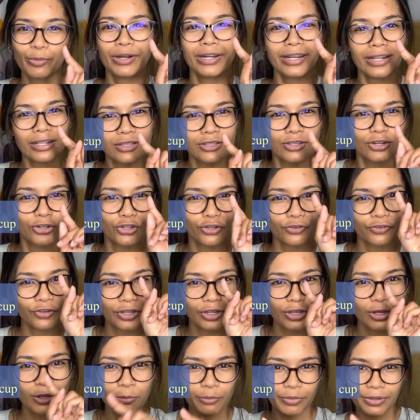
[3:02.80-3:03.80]
bit, insert your
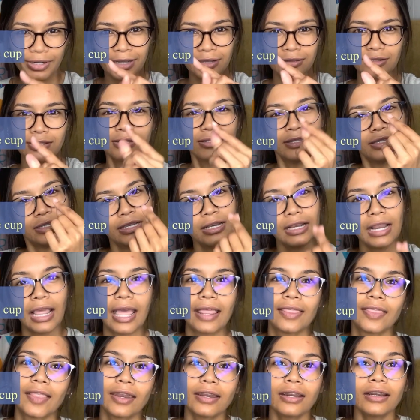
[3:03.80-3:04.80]
finger, break the seal
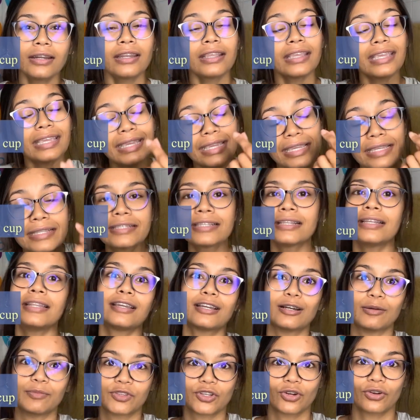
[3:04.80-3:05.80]
and then it easily
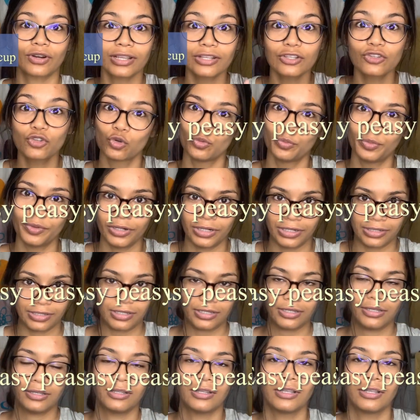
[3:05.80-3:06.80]
comes out. It's super easy.